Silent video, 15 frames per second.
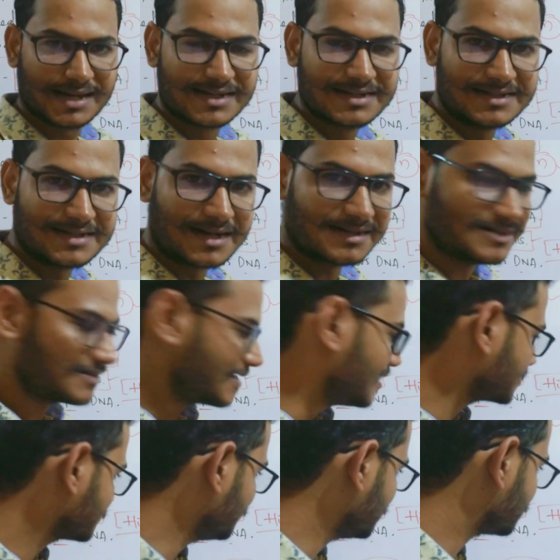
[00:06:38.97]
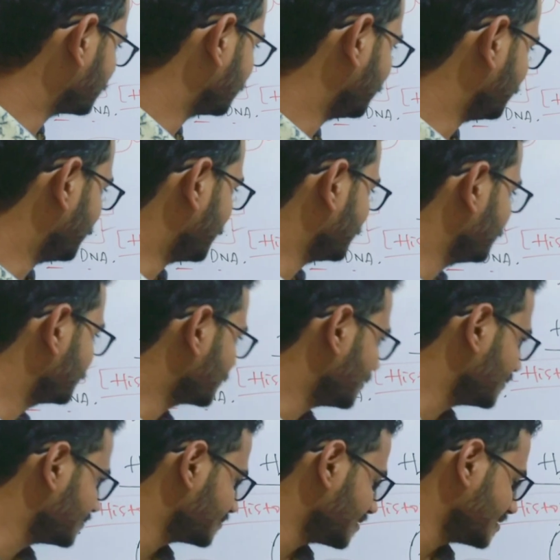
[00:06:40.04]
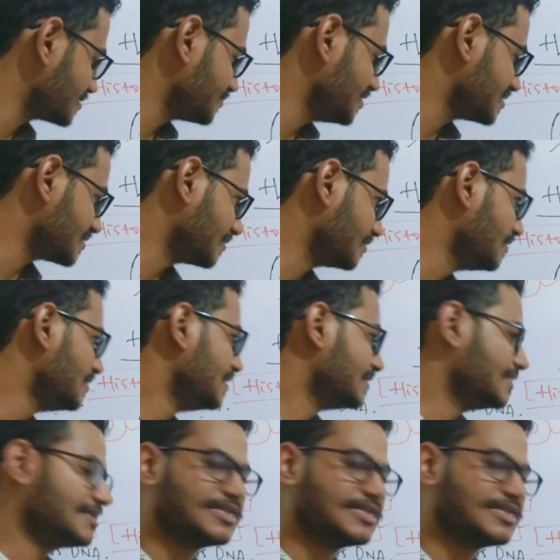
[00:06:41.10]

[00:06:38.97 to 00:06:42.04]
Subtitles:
Hereditary transmission. In hereditary transmission,